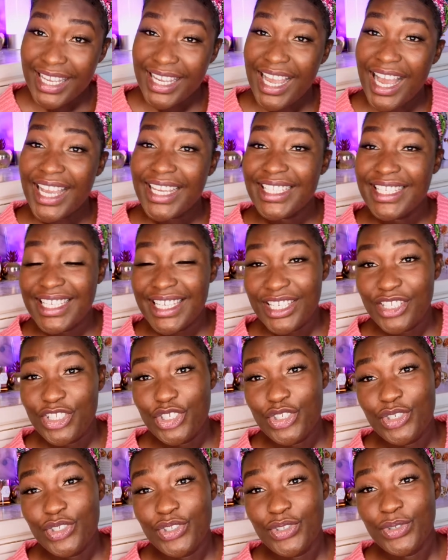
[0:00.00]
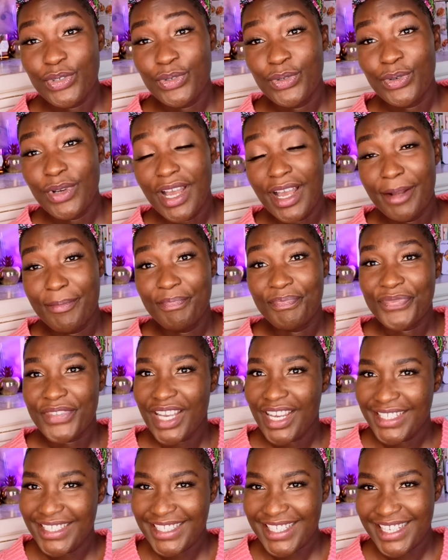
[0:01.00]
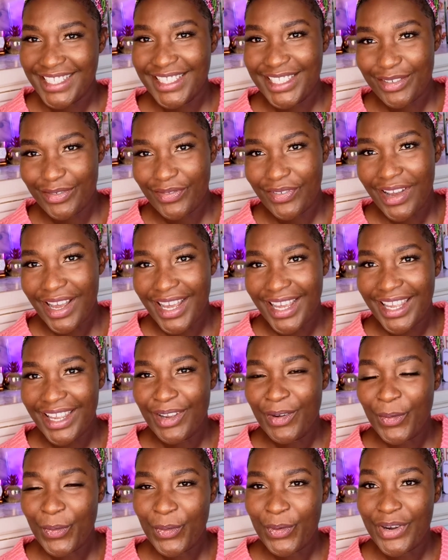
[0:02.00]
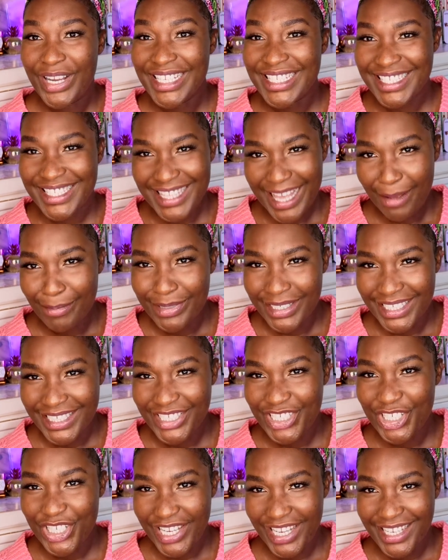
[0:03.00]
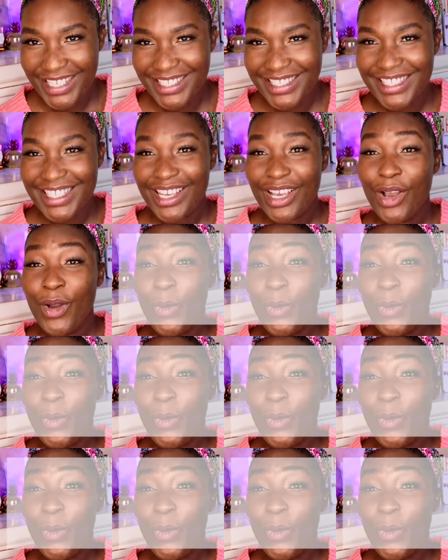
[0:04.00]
thing I need you to identify or establish is